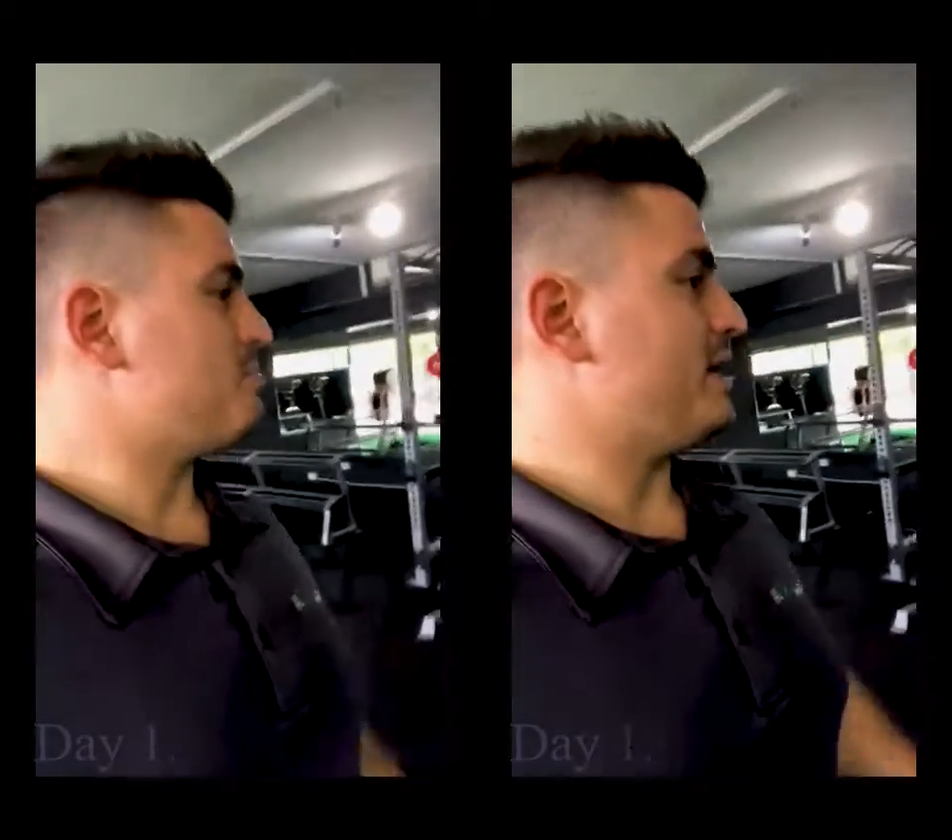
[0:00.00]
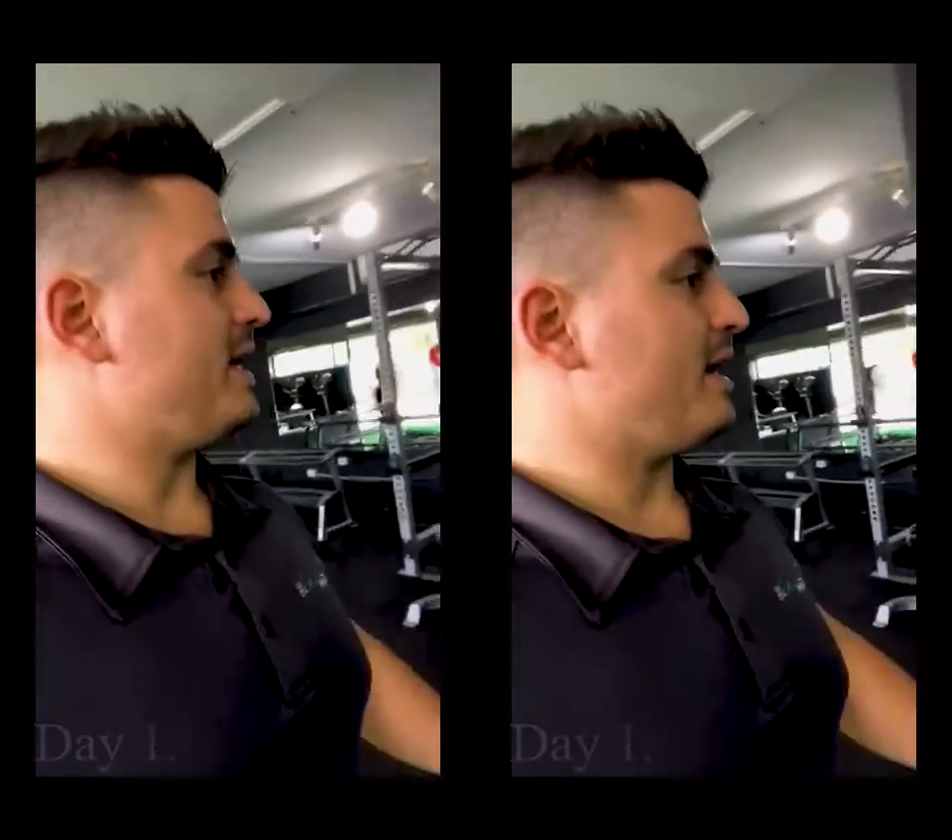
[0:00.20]

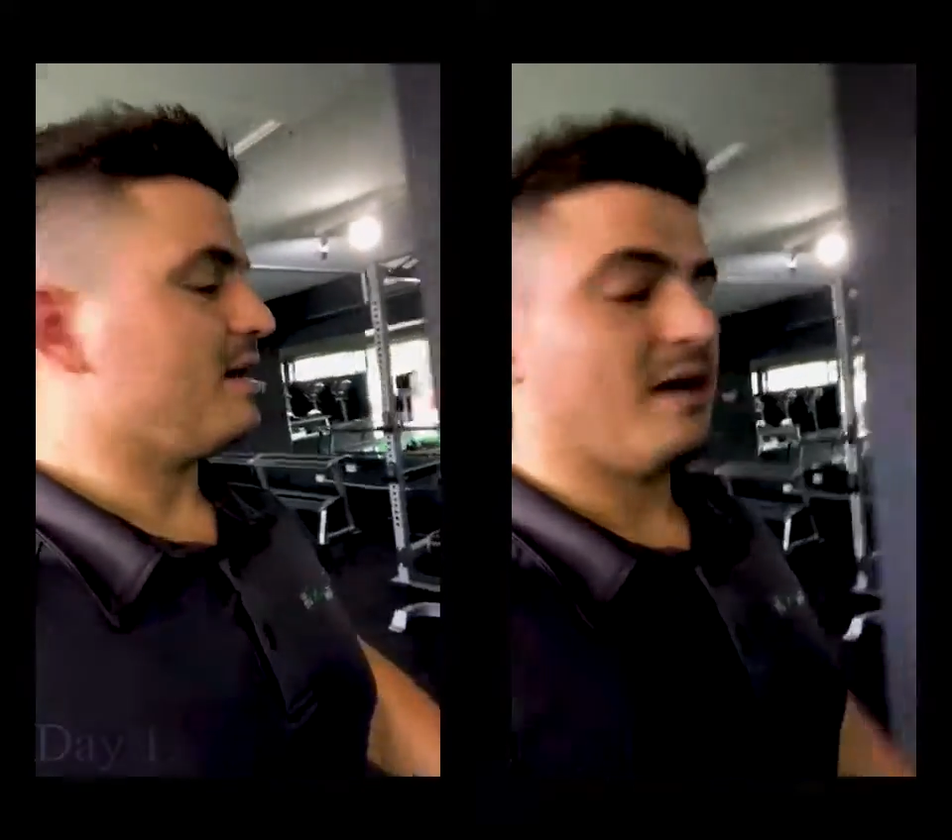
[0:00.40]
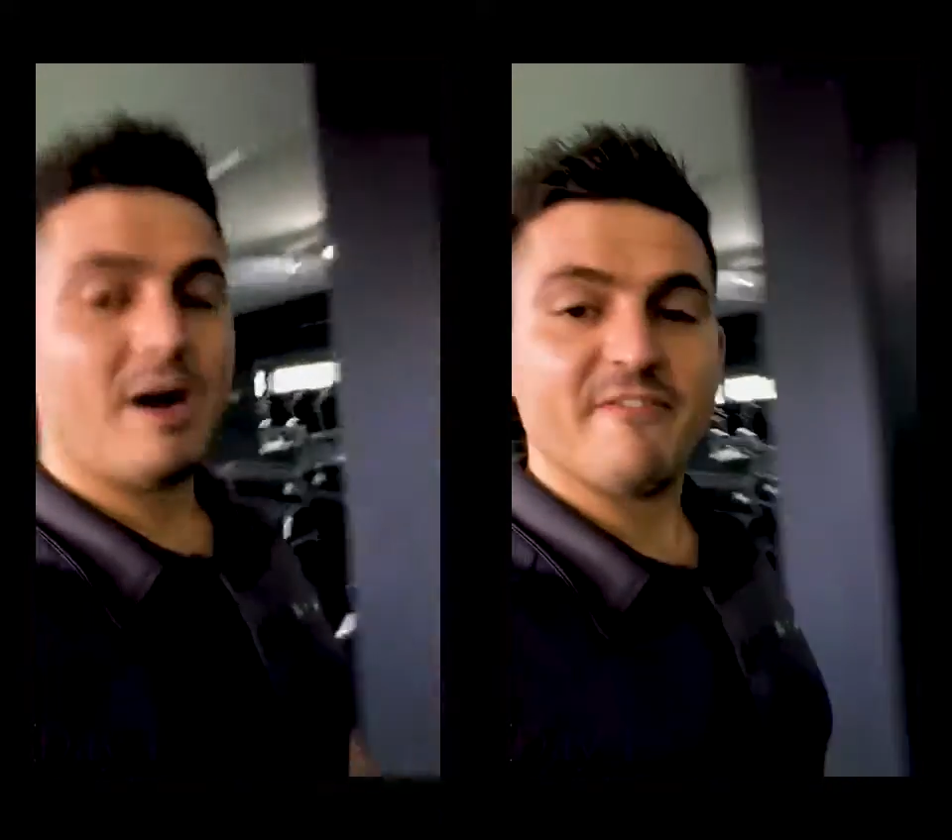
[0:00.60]
But yeah,
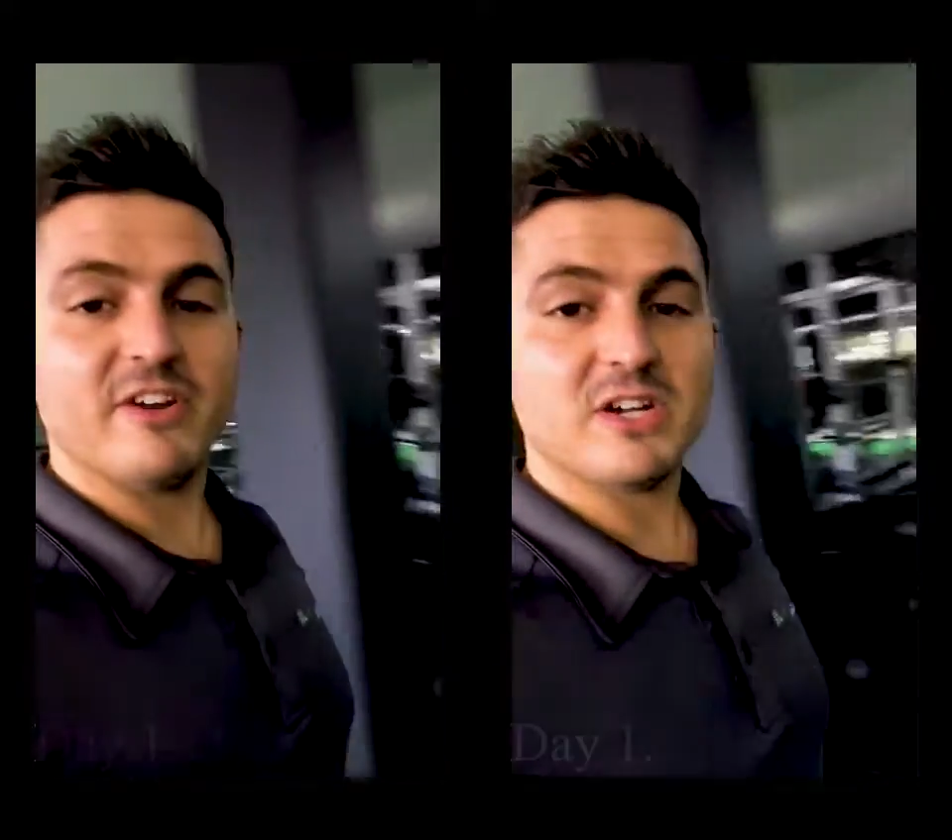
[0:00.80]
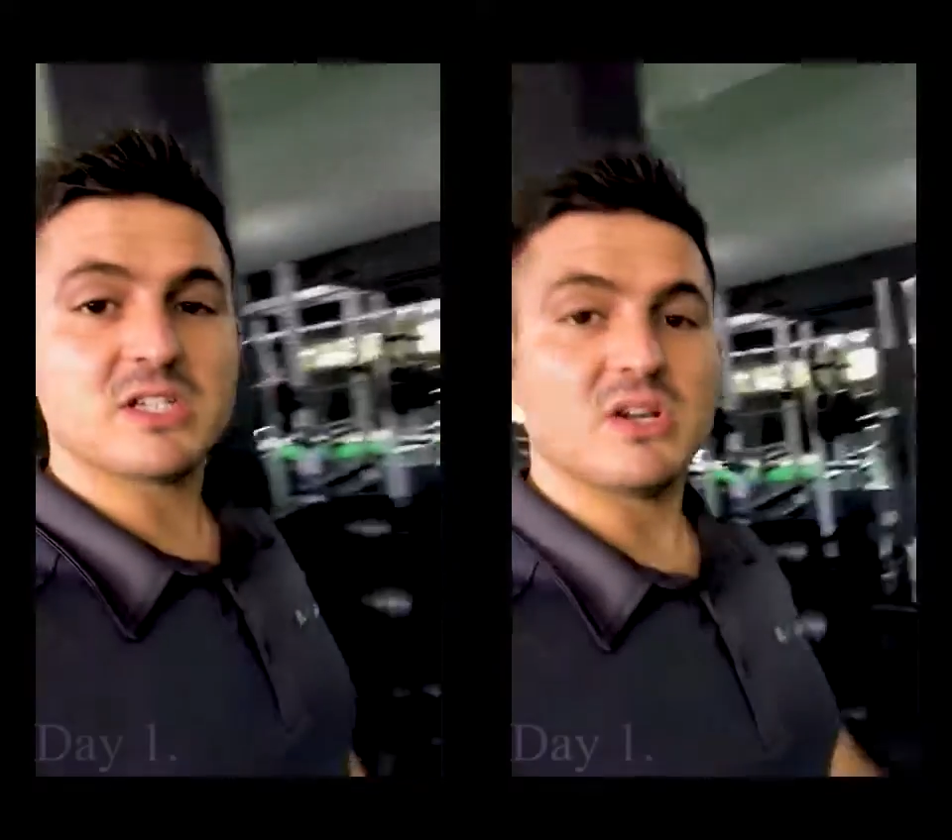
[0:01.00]
I'm
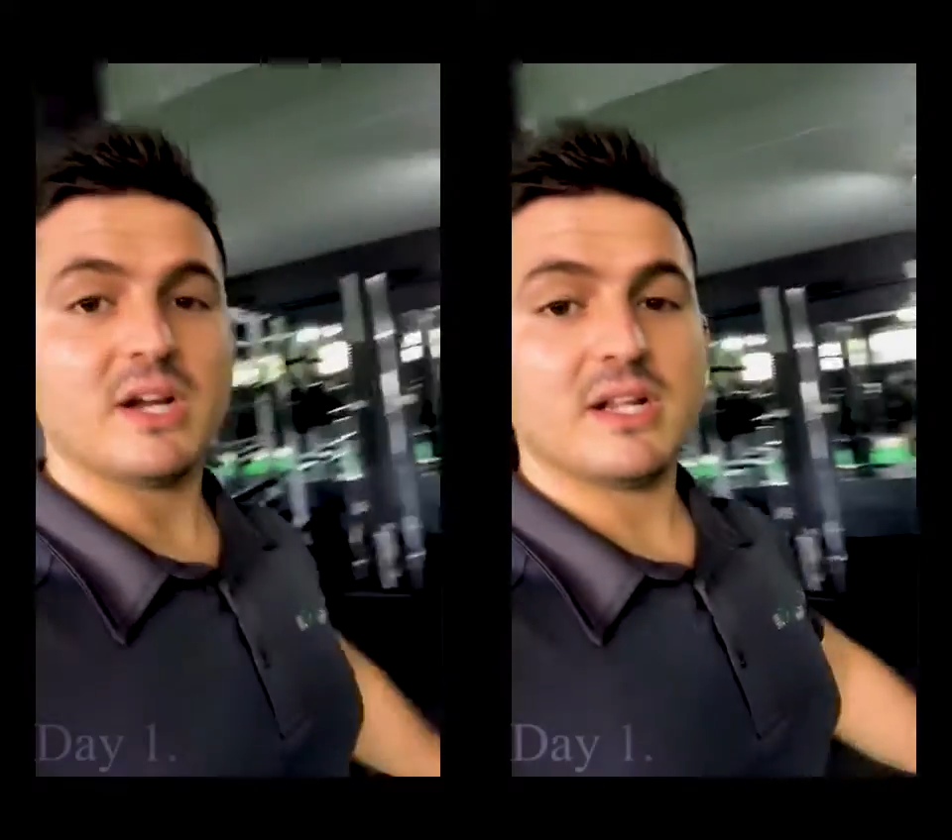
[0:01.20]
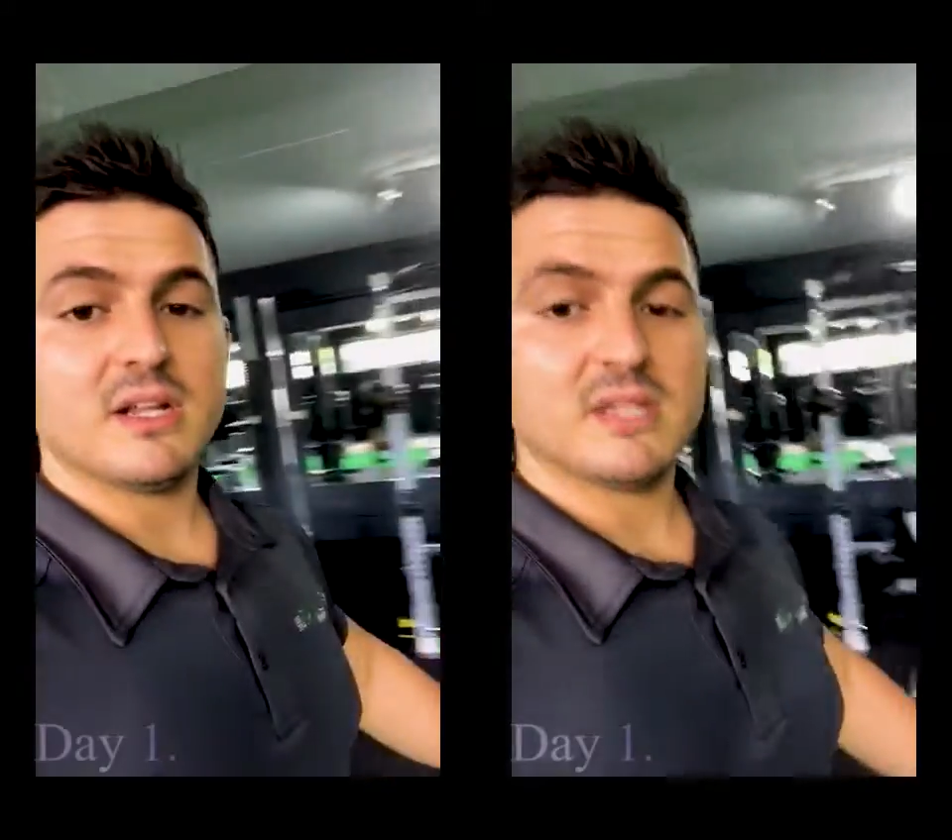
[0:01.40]
very
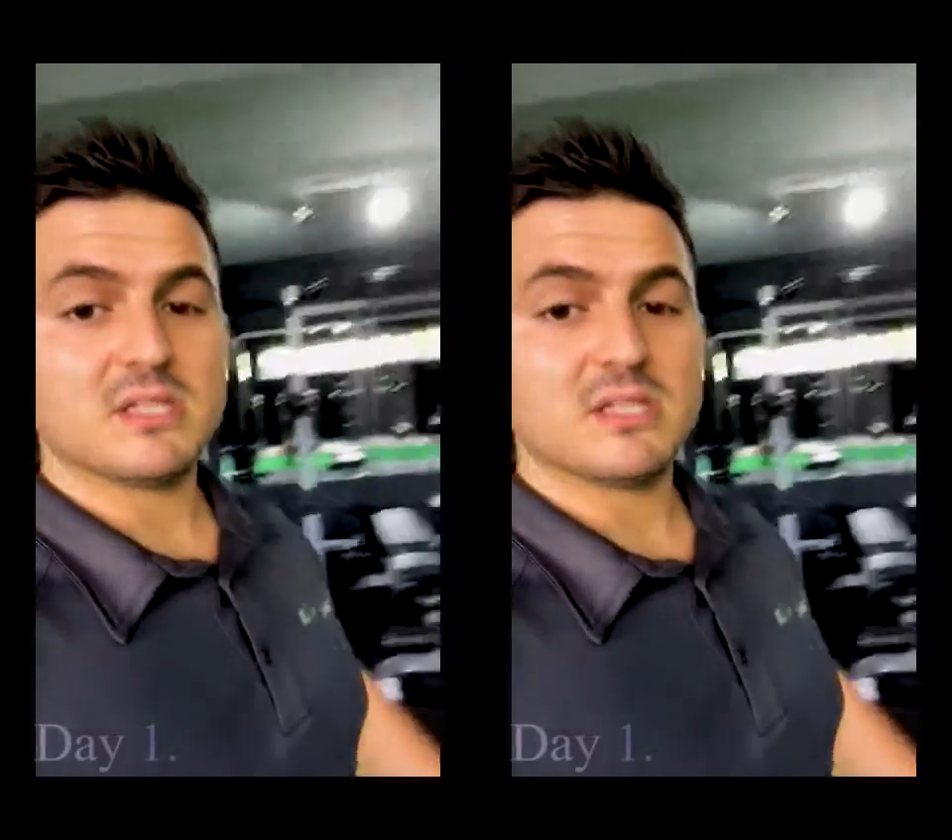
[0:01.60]
excited.